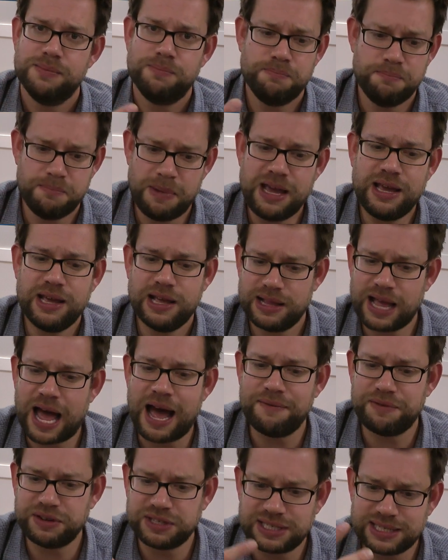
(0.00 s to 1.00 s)

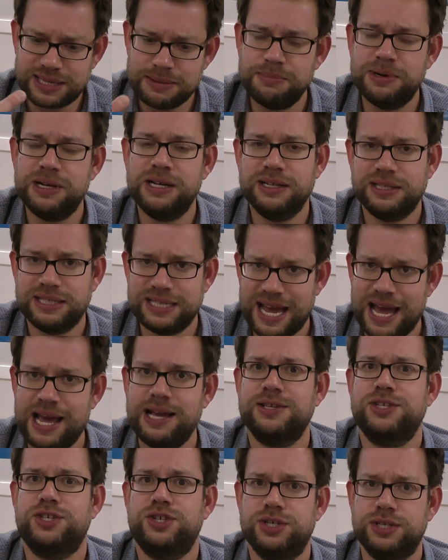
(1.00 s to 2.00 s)
have a similar
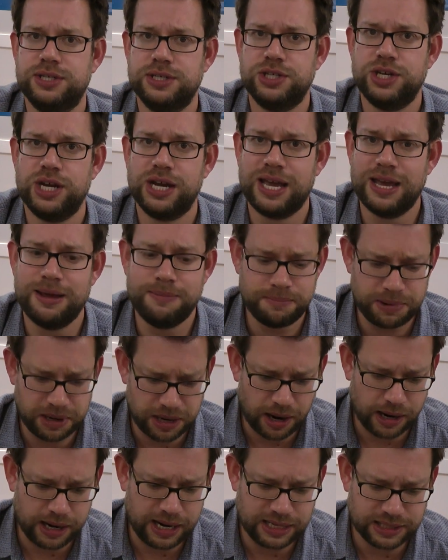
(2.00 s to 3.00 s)
texture to chicken,
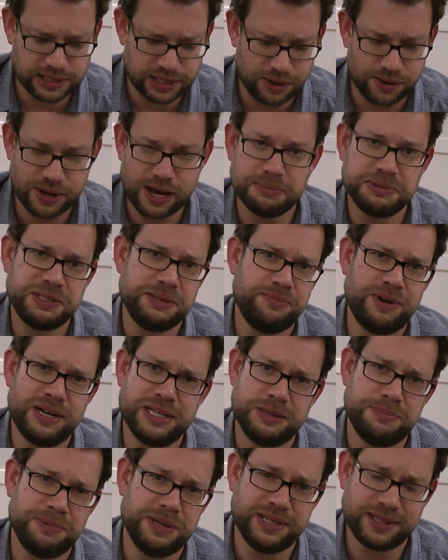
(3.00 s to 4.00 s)
but I need to look up some
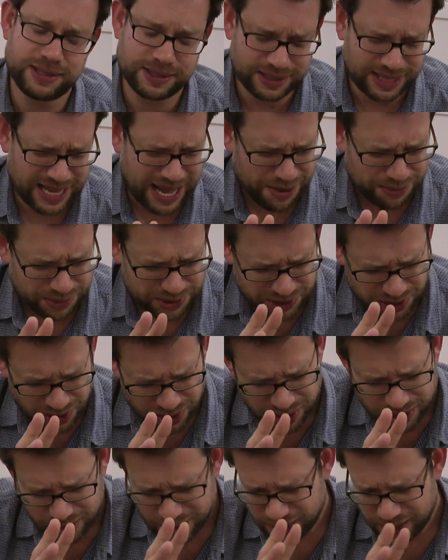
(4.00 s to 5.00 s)
recipes because that was,
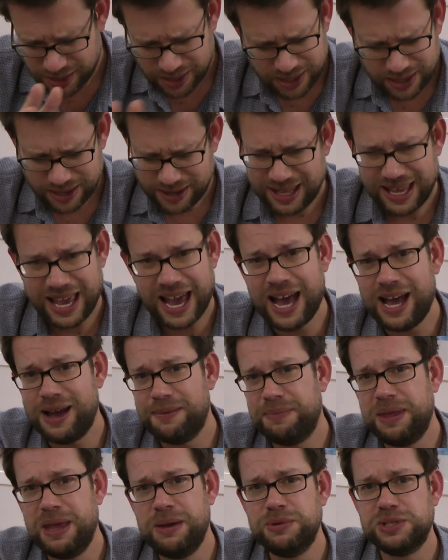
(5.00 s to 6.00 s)

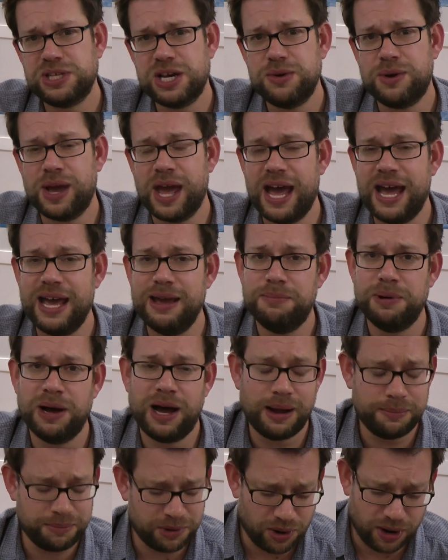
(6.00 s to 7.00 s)
yeah, it was okay,
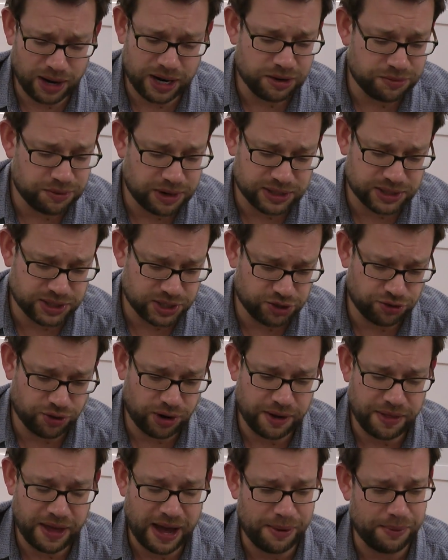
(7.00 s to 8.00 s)
but I'm not in a rush to
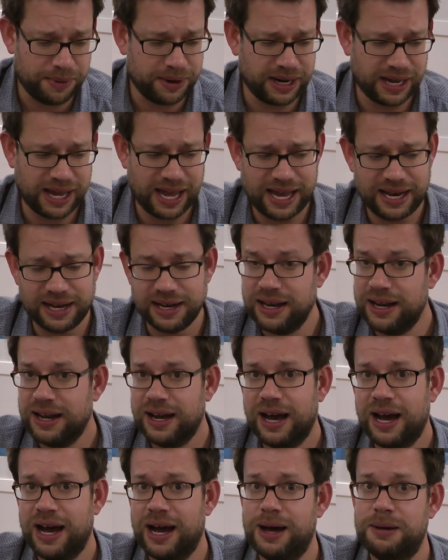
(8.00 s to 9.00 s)
try that one again.
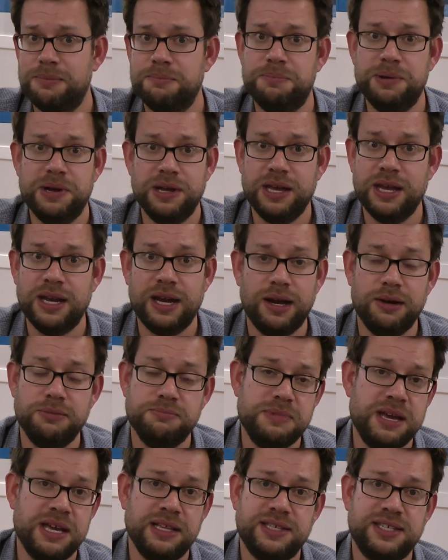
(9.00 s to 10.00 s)
But you know,
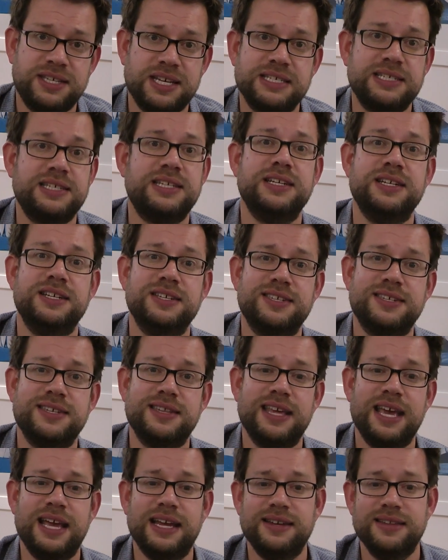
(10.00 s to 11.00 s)
it's sustenance
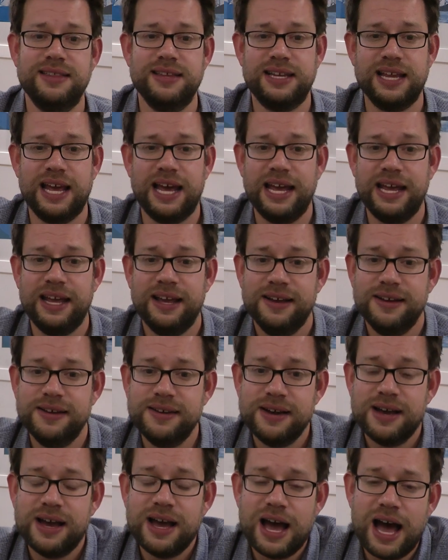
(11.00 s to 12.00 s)
at the end of the day.
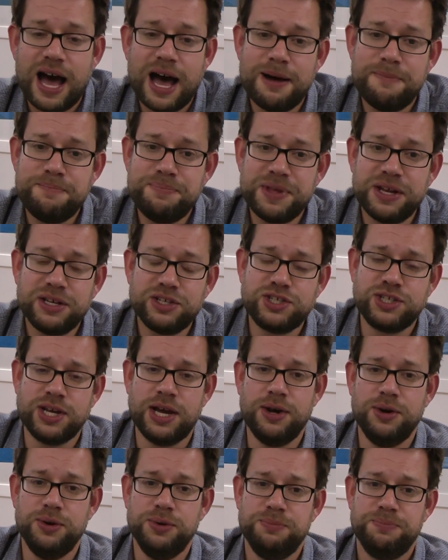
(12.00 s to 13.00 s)

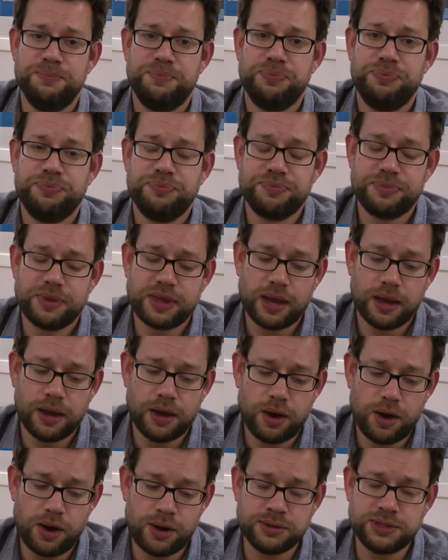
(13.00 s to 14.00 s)
So
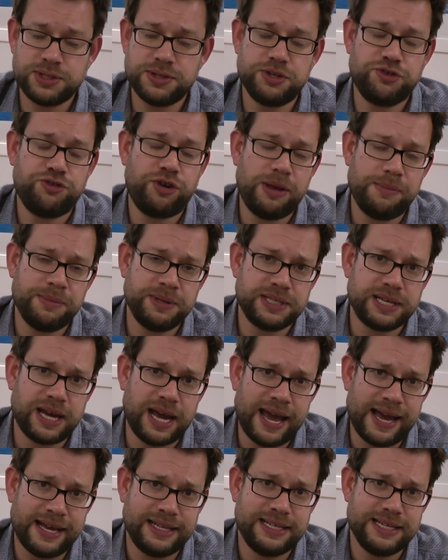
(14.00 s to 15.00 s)
onto the treatments
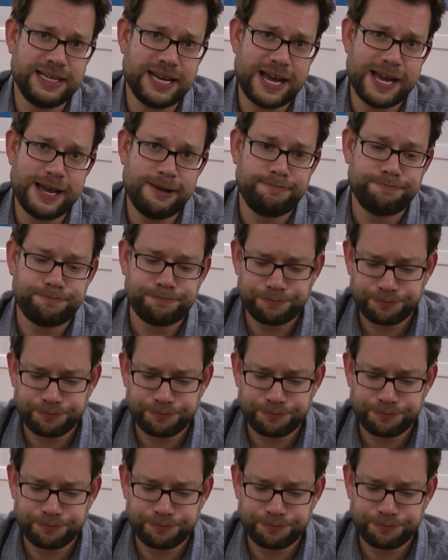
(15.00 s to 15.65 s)
I had today.